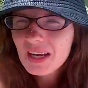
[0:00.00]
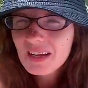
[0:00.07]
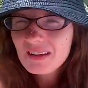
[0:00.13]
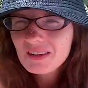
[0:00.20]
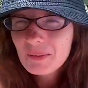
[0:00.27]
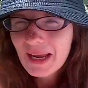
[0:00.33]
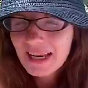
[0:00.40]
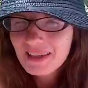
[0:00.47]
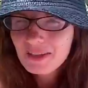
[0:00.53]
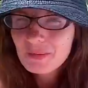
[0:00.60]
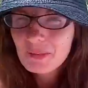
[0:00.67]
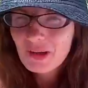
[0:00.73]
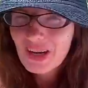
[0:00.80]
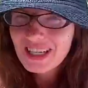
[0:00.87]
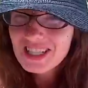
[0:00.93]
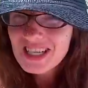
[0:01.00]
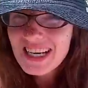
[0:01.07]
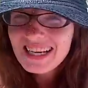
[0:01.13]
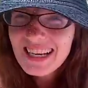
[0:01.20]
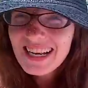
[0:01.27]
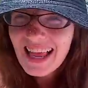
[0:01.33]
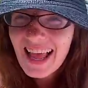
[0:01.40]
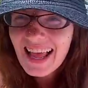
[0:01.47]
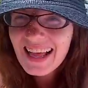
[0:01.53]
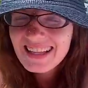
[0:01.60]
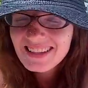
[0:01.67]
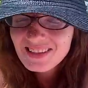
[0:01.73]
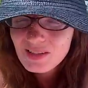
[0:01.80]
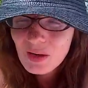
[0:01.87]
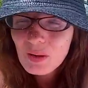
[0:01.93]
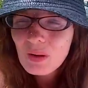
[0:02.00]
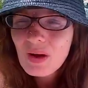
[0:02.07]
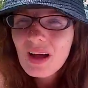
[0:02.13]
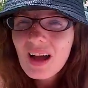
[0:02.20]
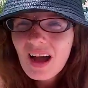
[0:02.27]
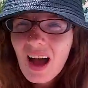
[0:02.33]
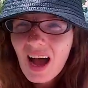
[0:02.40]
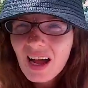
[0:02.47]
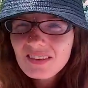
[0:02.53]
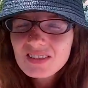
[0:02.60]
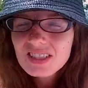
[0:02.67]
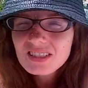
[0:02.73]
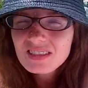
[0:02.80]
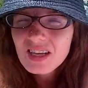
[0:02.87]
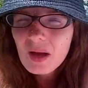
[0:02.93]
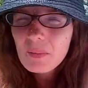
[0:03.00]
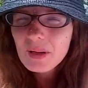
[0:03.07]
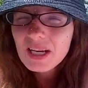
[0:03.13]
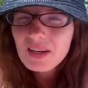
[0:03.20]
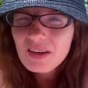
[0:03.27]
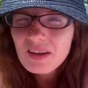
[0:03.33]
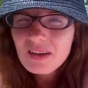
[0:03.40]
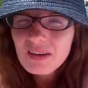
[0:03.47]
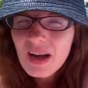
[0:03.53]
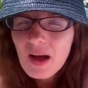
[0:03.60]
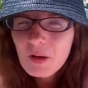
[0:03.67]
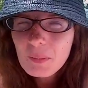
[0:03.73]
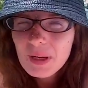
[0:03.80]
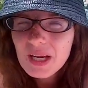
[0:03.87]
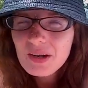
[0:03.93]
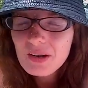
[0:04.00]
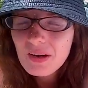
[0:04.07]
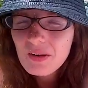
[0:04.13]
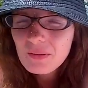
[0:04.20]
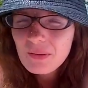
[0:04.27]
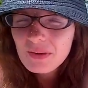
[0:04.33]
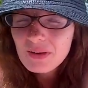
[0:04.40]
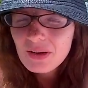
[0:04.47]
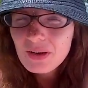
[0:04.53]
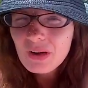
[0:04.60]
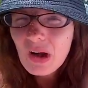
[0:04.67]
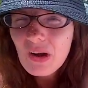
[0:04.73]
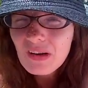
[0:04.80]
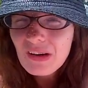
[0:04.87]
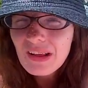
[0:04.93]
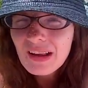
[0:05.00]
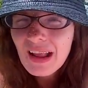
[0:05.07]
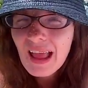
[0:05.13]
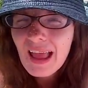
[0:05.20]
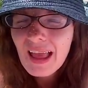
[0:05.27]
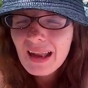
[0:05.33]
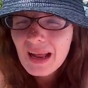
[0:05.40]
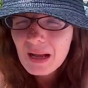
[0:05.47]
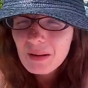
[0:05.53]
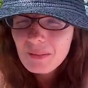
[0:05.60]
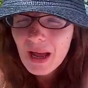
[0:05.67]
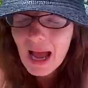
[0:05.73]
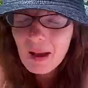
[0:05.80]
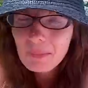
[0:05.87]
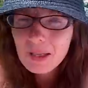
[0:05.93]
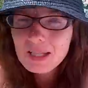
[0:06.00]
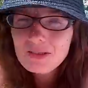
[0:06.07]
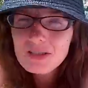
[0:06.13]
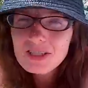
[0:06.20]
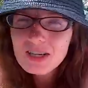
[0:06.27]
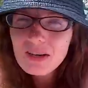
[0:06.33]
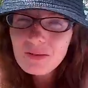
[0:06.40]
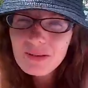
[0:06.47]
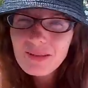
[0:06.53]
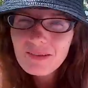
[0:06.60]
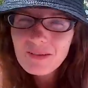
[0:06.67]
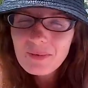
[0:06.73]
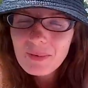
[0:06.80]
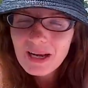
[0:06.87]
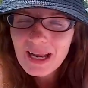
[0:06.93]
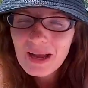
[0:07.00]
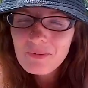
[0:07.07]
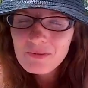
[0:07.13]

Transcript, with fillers: is my inspiration, and so I've just come here helping her out with her garden, and I'm happy to share it with everybody.